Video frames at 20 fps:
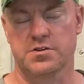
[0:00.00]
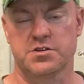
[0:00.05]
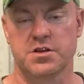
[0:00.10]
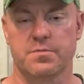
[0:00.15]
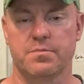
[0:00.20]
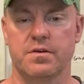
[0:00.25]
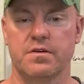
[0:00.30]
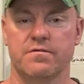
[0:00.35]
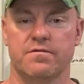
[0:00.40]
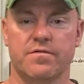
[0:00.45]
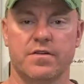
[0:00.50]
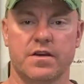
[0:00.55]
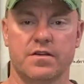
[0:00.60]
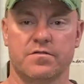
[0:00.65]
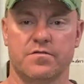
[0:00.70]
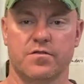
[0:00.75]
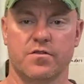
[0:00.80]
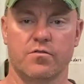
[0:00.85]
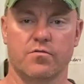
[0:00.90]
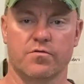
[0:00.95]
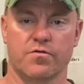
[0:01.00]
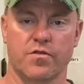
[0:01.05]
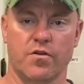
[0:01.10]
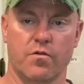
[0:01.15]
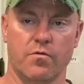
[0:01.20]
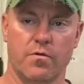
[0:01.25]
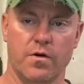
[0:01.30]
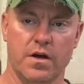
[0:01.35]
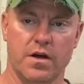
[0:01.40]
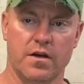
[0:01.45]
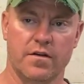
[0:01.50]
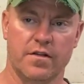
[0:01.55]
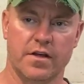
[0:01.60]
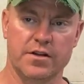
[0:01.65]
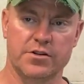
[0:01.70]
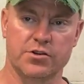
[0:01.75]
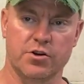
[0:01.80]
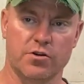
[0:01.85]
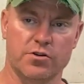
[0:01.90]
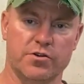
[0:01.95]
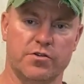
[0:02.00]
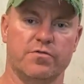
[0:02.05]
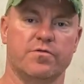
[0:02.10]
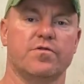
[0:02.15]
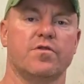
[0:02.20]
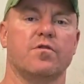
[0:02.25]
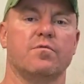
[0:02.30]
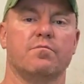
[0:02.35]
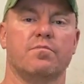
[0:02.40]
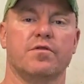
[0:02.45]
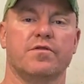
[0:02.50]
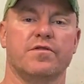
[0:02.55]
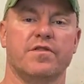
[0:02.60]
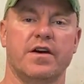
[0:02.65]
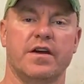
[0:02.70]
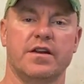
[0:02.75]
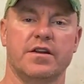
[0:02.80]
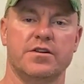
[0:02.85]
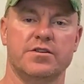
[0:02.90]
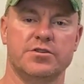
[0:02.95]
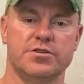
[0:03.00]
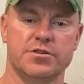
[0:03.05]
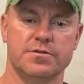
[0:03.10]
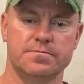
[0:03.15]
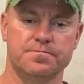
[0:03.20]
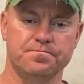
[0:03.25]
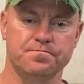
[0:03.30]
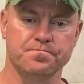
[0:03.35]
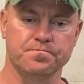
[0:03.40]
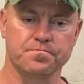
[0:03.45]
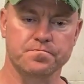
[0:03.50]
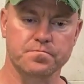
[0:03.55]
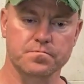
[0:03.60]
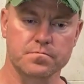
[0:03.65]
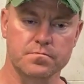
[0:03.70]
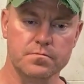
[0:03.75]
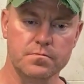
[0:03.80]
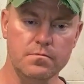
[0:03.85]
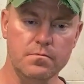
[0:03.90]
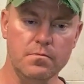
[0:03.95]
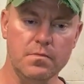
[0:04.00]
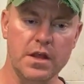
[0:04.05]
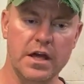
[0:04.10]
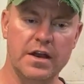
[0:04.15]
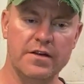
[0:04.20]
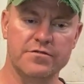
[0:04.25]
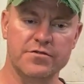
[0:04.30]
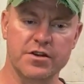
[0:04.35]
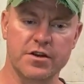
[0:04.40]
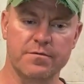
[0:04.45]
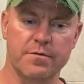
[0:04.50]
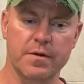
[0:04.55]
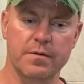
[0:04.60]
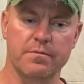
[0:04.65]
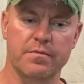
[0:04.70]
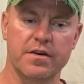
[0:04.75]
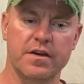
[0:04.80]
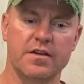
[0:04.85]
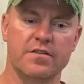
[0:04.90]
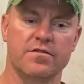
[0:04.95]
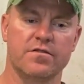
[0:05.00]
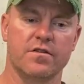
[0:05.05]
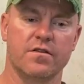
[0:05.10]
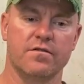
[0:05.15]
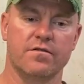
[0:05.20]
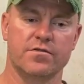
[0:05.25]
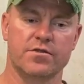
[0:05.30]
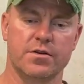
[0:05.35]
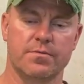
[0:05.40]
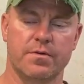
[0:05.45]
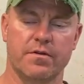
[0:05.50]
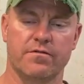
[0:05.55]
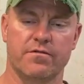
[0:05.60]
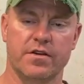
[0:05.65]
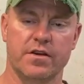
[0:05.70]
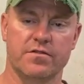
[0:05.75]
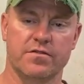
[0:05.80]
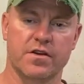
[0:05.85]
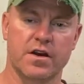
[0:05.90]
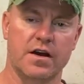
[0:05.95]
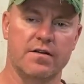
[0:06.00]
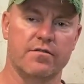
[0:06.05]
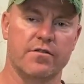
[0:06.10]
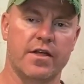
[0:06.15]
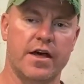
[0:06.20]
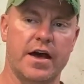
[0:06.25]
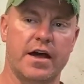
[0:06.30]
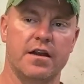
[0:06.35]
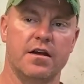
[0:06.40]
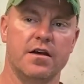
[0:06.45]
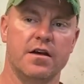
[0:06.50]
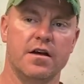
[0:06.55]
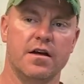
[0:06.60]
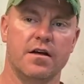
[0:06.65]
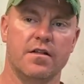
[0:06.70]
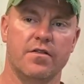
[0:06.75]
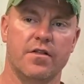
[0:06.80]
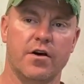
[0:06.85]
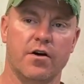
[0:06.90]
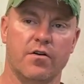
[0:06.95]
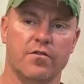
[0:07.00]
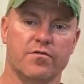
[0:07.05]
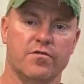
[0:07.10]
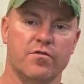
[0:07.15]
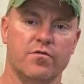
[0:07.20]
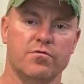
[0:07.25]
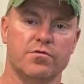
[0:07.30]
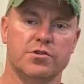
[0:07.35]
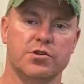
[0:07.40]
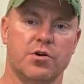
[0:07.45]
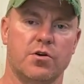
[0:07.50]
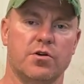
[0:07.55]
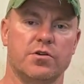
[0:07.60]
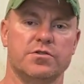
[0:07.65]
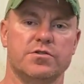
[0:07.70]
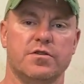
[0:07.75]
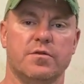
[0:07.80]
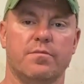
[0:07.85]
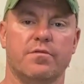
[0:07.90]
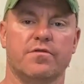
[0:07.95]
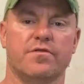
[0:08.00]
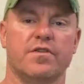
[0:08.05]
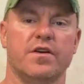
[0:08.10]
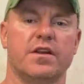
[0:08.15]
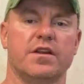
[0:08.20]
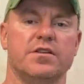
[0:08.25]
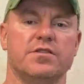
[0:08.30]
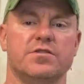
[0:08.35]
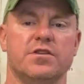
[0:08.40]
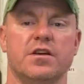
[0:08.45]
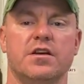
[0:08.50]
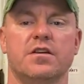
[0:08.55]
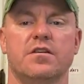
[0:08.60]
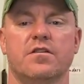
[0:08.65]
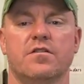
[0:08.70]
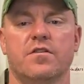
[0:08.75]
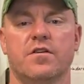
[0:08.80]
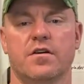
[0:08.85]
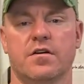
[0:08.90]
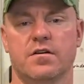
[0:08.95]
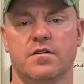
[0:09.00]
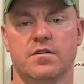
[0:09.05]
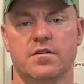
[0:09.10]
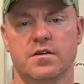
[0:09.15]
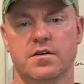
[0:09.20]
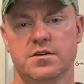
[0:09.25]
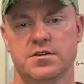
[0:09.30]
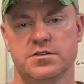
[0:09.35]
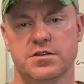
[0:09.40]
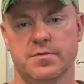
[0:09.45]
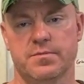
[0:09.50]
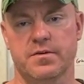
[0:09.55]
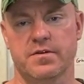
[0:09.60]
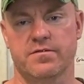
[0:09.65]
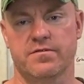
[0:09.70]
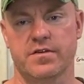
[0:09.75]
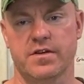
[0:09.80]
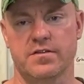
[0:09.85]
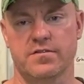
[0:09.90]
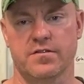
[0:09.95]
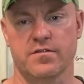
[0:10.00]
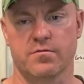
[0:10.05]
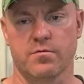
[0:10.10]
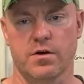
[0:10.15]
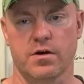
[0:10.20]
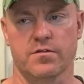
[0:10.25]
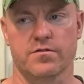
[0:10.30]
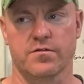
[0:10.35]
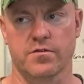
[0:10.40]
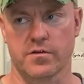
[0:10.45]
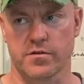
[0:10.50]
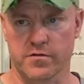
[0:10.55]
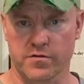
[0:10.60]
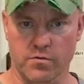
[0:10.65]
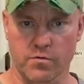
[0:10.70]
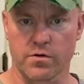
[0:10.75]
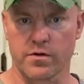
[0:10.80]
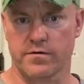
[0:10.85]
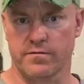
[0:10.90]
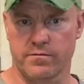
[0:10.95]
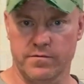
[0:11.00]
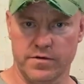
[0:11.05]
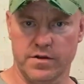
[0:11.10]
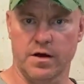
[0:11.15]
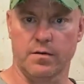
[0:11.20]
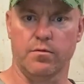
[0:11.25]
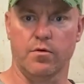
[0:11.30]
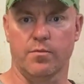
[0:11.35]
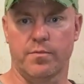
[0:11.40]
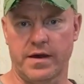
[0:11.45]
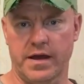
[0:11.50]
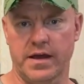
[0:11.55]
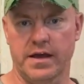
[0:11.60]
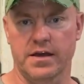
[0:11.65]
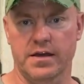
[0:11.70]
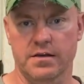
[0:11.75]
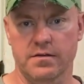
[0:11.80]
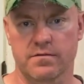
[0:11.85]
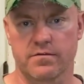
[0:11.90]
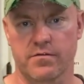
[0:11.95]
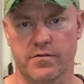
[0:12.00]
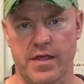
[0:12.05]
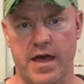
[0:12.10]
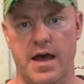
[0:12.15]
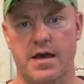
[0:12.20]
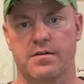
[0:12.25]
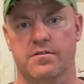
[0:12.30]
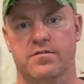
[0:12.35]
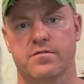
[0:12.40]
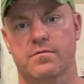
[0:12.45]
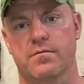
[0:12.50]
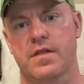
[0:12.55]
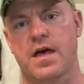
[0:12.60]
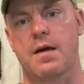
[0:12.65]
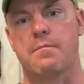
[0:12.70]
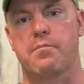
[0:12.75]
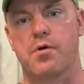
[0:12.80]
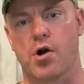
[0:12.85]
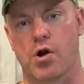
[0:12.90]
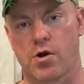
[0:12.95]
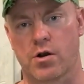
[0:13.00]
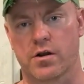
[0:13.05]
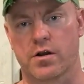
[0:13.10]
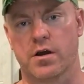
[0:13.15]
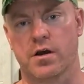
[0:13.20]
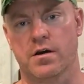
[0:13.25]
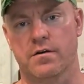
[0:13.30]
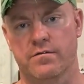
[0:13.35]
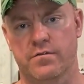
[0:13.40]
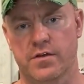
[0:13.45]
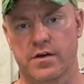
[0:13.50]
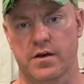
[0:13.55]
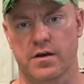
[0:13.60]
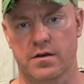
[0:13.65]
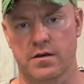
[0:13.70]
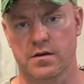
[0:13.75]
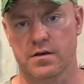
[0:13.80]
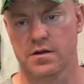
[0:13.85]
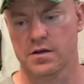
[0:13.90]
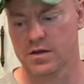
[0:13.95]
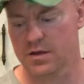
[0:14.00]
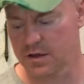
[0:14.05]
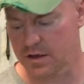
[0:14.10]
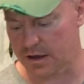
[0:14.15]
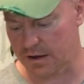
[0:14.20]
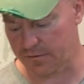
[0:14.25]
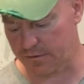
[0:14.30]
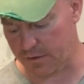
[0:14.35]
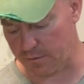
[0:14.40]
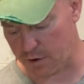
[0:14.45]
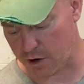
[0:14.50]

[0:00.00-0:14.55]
shipping fees too. So they charge you a certain percentage, and if shipping fees cover that, they also charge the percentage into the shipping fees as well. So you're sort of double paying for that part of the